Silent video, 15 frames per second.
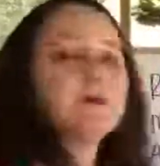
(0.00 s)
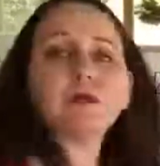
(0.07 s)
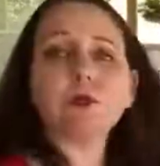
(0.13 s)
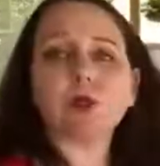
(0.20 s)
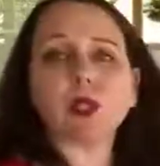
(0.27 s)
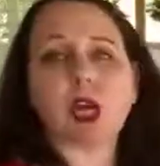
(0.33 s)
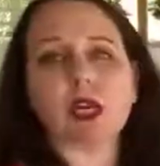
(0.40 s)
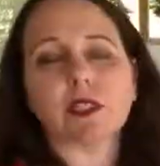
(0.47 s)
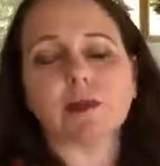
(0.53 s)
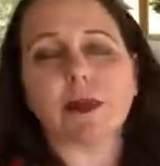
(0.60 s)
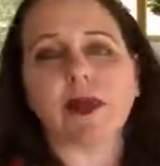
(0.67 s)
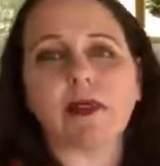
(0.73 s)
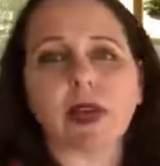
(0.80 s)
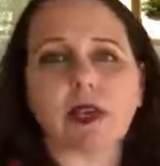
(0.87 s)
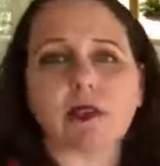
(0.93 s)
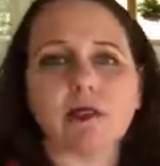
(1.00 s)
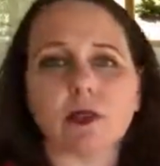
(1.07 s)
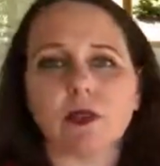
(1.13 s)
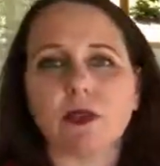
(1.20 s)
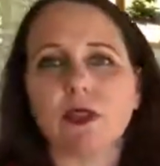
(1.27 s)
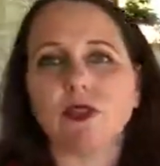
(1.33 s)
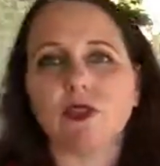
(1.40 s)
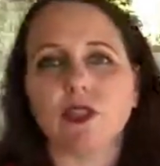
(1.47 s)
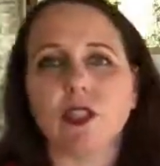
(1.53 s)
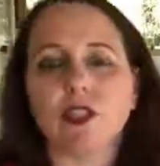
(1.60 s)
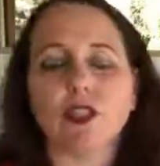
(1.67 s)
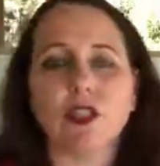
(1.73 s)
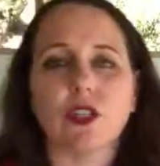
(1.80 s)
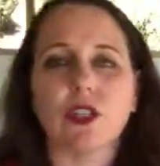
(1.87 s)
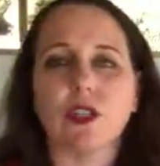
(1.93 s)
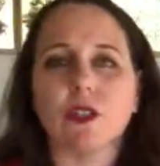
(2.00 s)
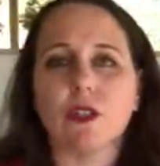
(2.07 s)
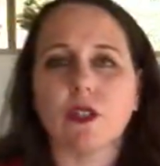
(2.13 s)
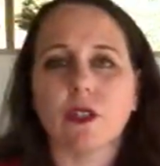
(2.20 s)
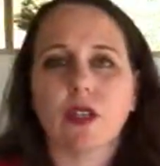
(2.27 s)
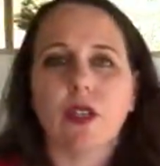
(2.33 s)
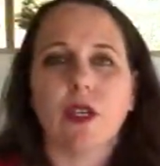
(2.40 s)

We talked about that. So these are internal